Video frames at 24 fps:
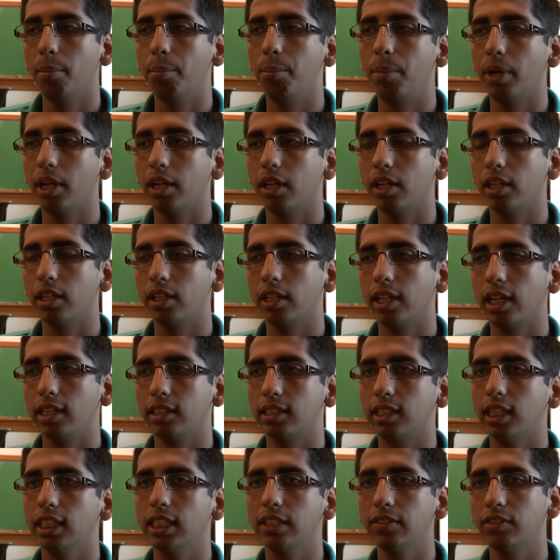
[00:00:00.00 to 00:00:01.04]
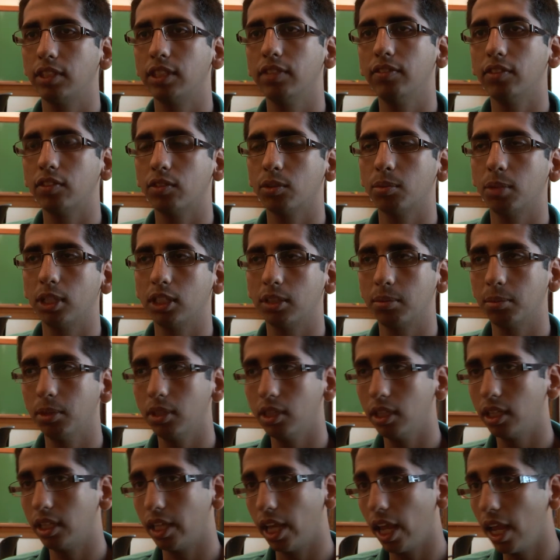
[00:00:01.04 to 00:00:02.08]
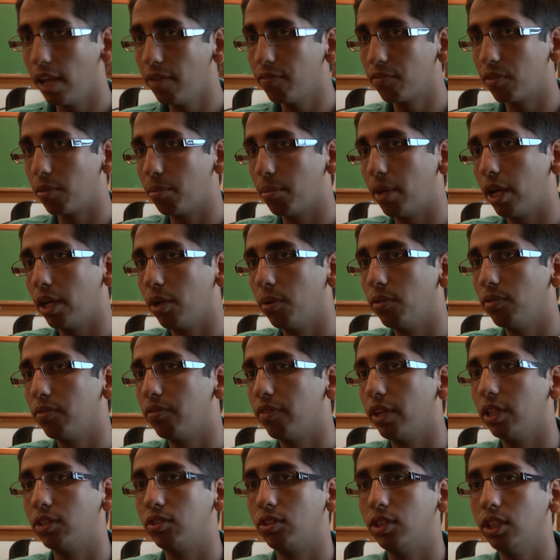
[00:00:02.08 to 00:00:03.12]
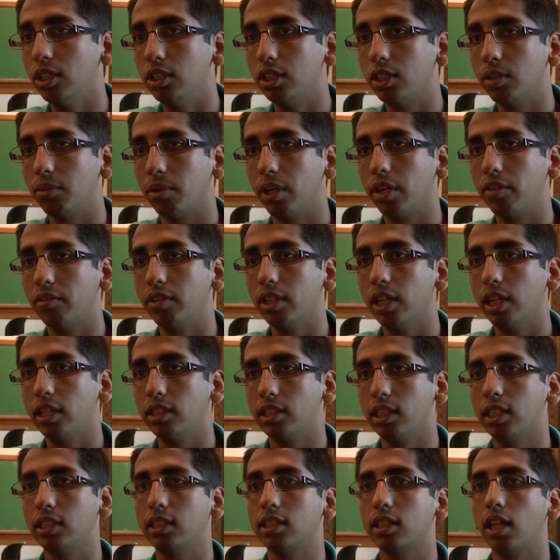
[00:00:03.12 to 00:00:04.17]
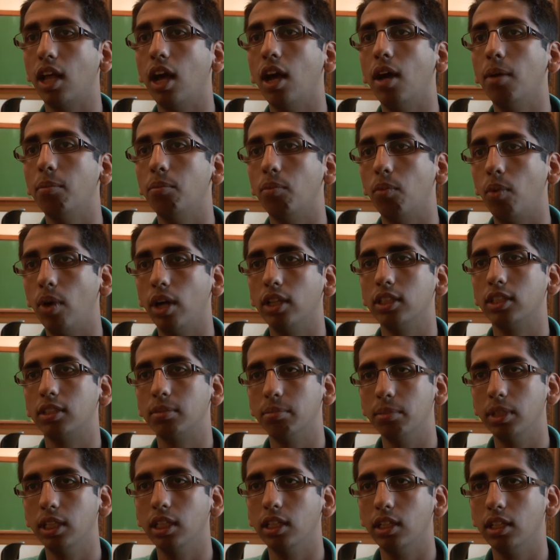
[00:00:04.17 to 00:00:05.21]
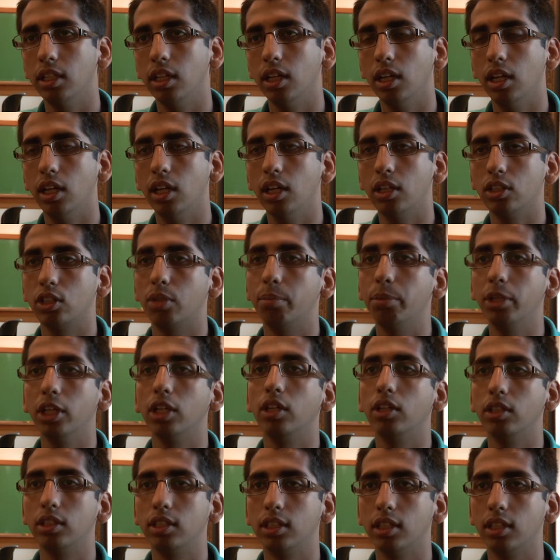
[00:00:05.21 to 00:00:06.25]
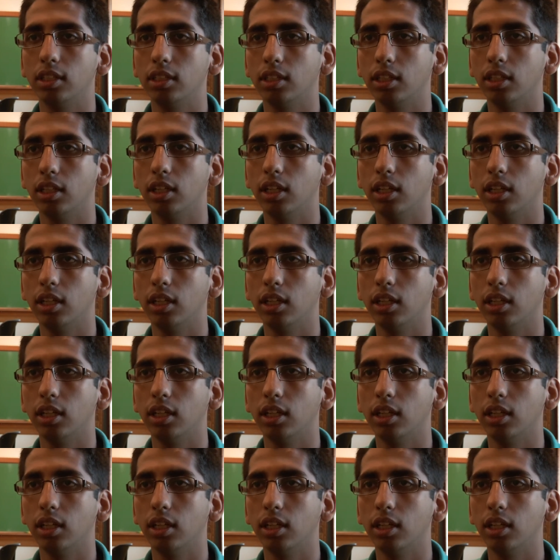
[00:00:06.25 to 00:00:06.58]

But that sense of civic responsibility came from my own faith tradition when I realized Islam wants me to be a good citizen.